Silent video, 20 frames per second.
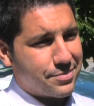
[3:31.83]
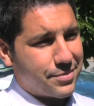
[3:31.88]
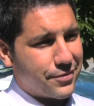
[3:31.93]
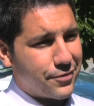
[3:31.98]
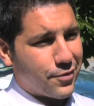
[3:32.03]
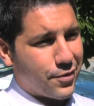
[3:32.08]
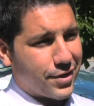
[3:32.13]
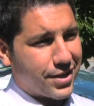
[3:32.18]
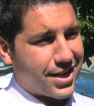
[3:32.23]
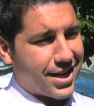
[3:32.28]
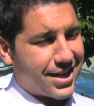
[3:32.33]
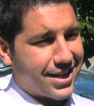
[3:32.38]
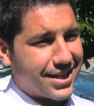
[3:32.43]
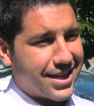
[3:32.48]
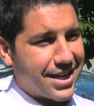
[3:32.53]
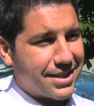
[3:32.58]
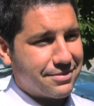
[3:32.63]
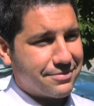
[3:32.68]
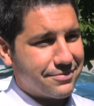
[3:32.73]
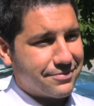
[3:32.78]
before it kind
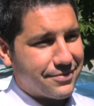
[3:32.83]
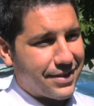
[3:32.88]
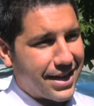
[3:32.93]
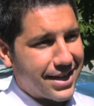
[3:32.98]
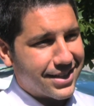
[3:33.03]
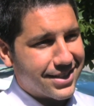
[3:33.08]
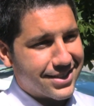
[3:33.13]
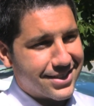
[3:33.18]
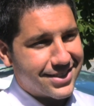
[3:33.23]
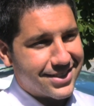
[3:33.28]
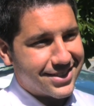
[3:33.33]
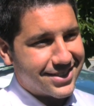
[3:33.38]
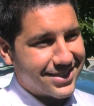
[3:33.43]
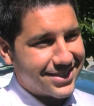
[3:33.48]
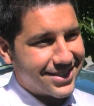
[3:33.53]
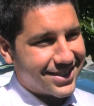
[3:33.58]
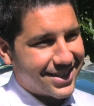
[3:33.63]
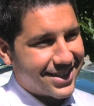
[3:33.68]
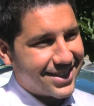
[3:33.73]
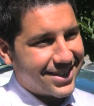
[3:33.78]
of got violent
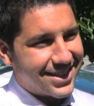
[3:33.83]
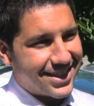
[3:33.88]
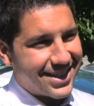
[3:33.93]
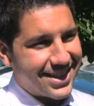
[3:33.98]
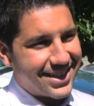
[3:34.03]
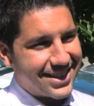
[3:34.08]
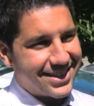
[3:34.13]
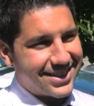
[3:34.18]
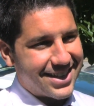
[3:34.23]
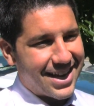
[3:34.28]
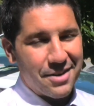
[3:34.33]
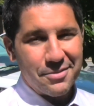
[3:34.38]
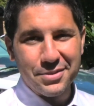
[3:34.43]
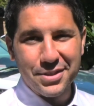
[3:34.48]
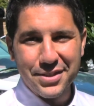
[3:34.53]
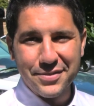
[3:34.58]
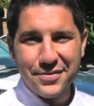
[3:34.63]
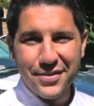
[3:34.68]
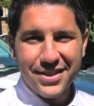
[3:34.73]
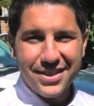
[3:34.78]
and and not
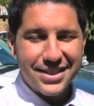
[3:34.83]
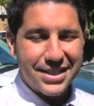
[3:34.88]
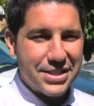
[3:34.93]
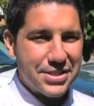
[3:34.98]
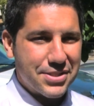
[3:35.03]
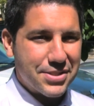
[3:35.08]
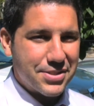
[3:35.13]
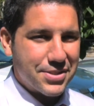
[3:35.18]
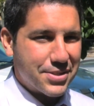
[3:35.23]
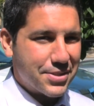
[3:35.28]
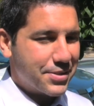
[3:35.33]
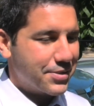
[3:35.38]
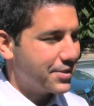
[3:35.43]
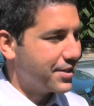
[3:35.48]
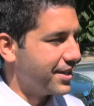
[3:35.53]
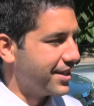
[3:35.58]
really fun to listen to.